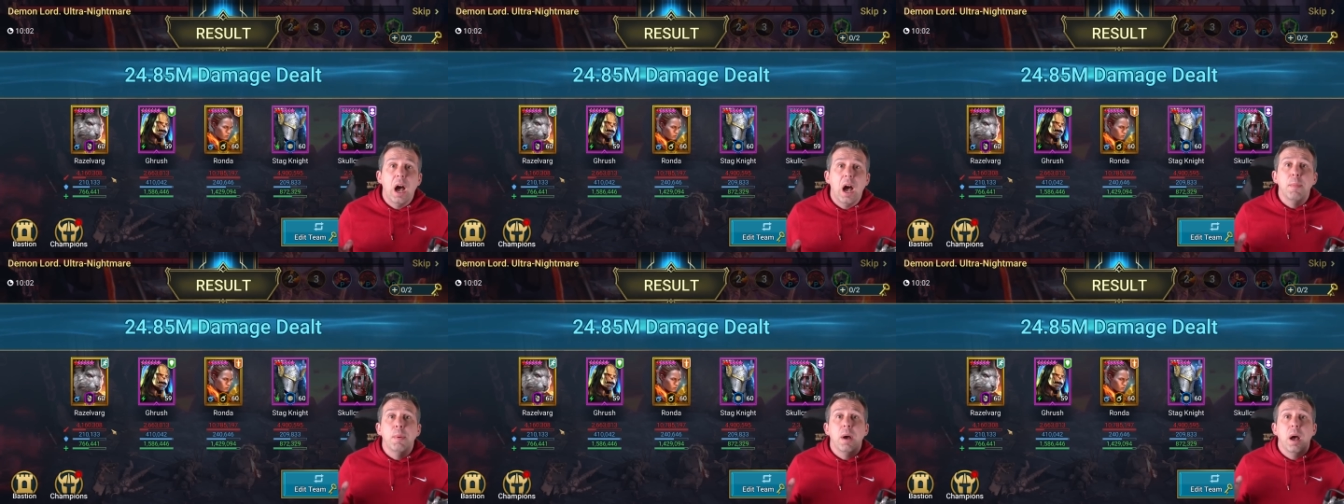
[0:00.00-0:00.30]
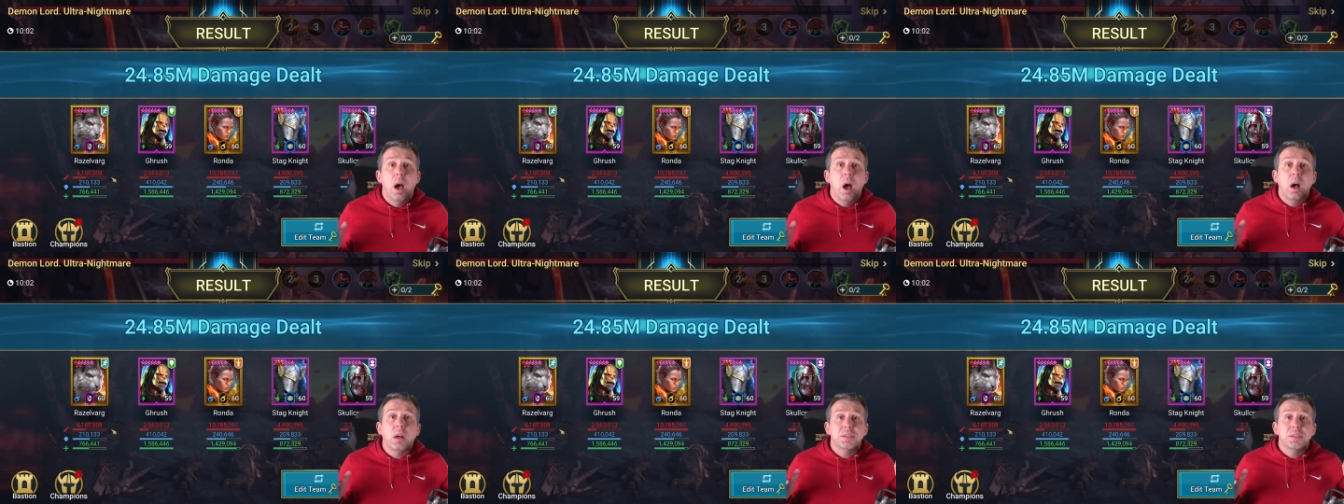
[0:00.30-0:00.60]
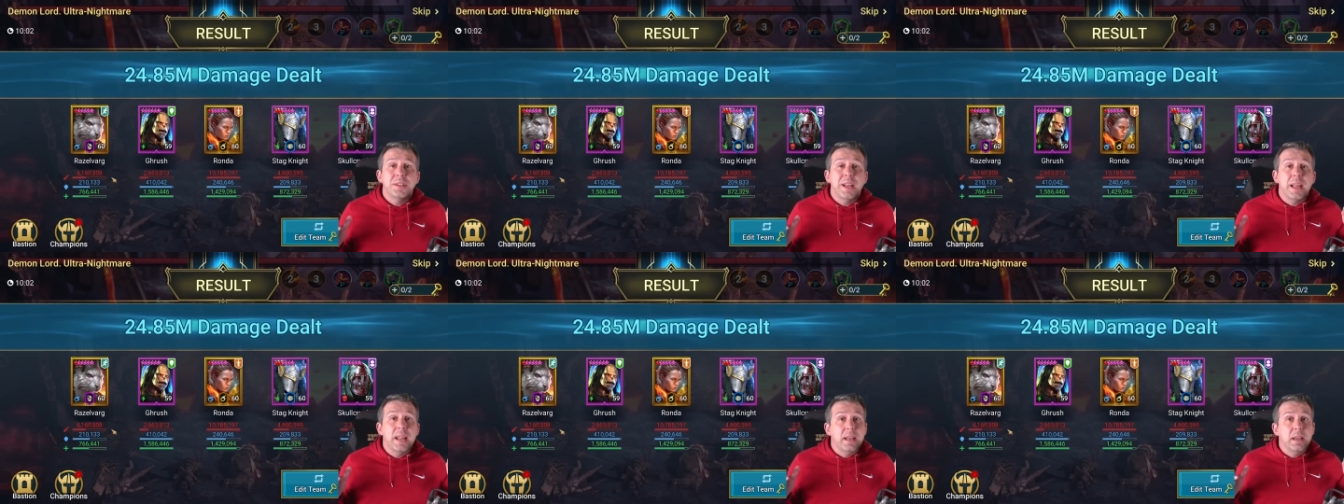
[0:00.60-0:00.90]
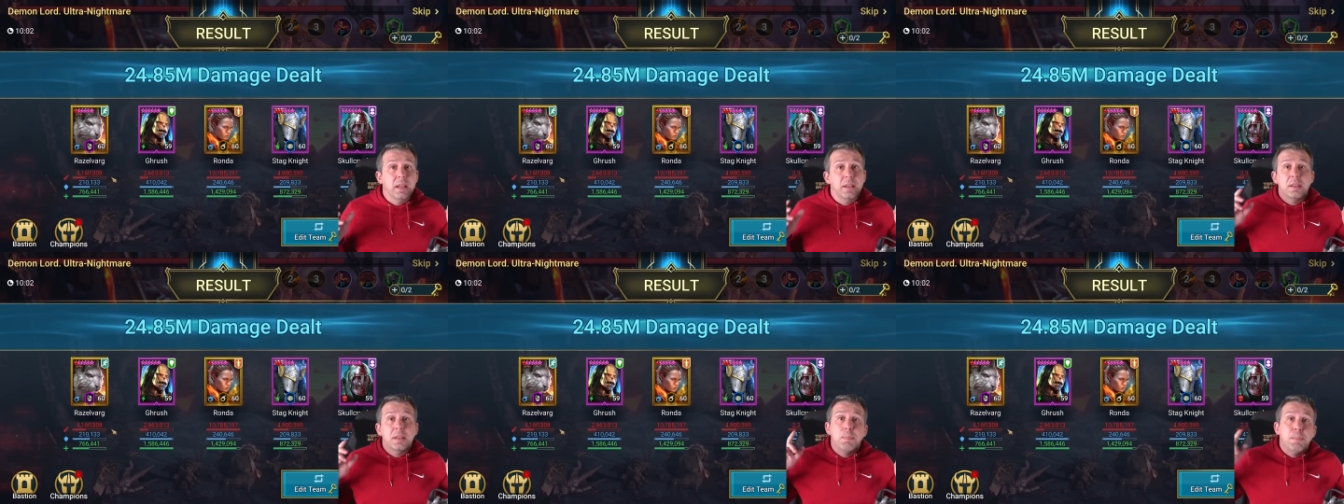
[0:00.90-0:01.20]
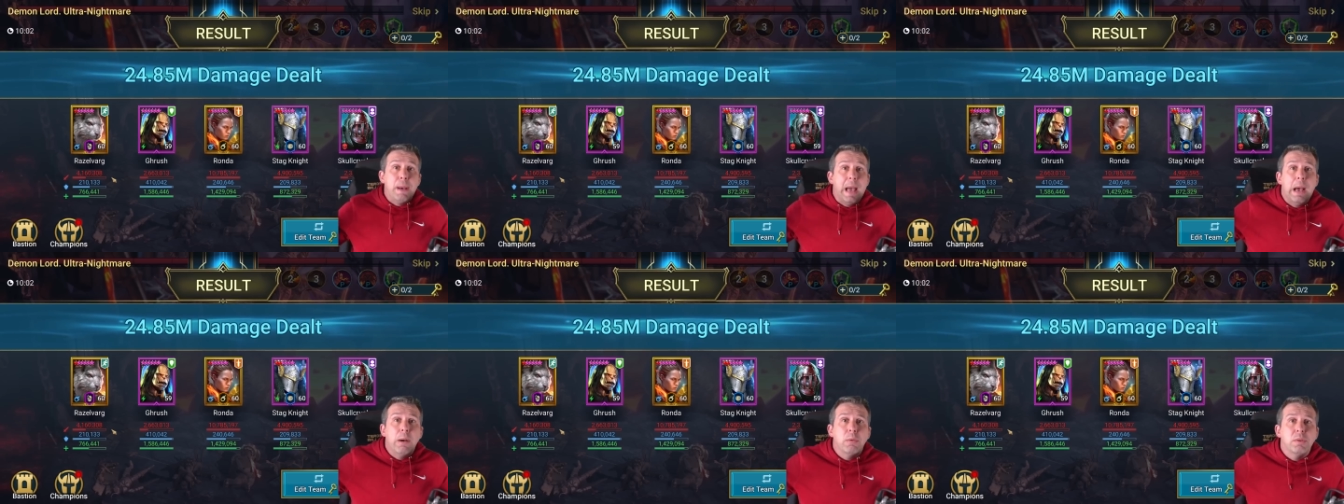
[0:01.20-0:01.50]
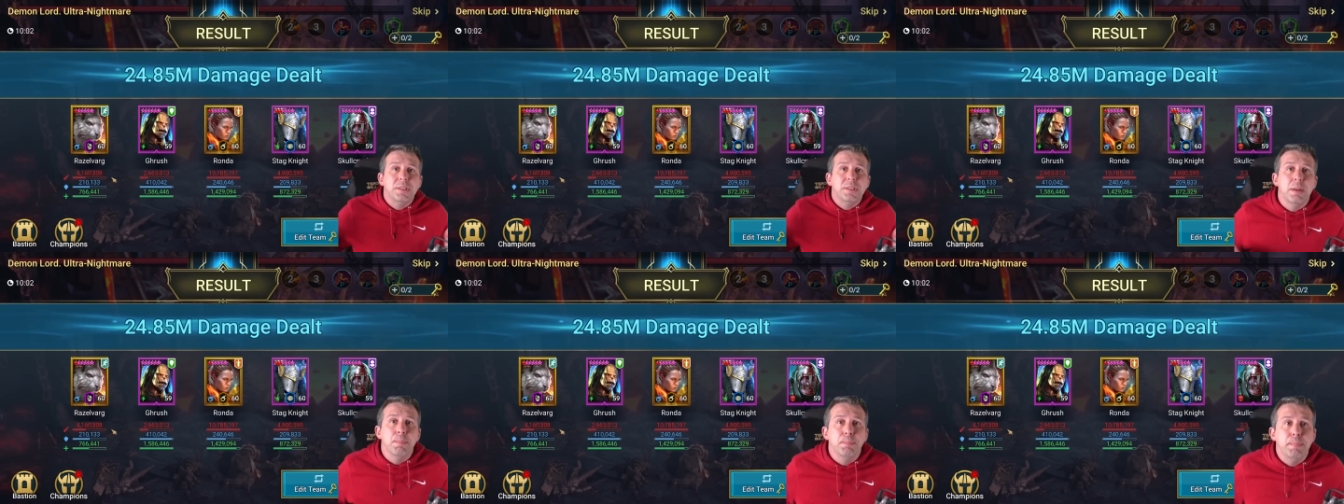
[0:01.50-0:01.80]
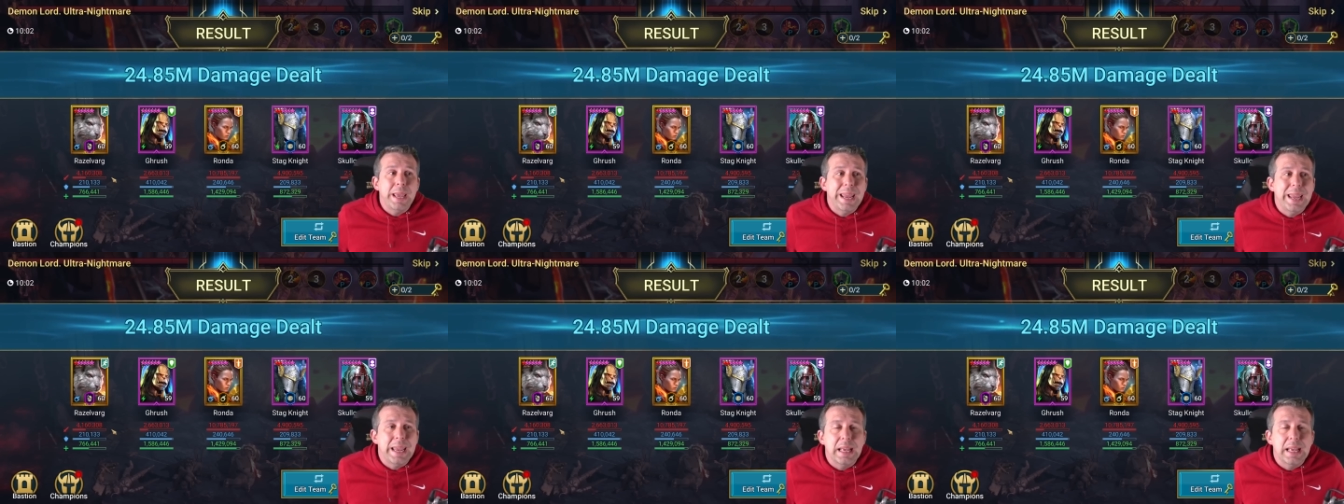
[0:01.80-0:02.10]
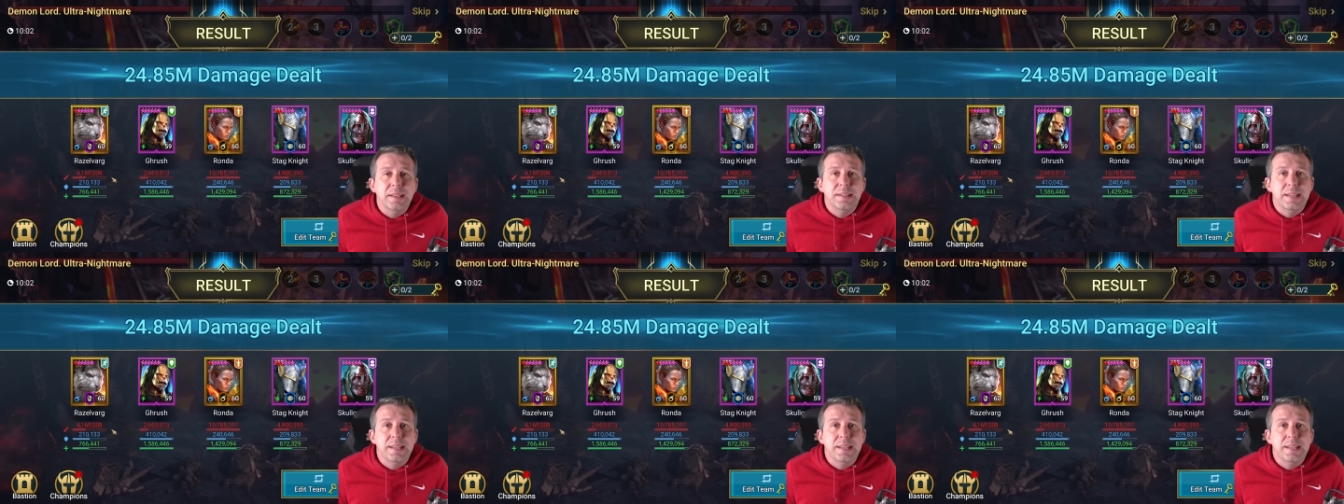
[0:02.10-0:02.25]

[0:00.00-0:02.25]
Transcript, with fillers: I'm asking the powers that be,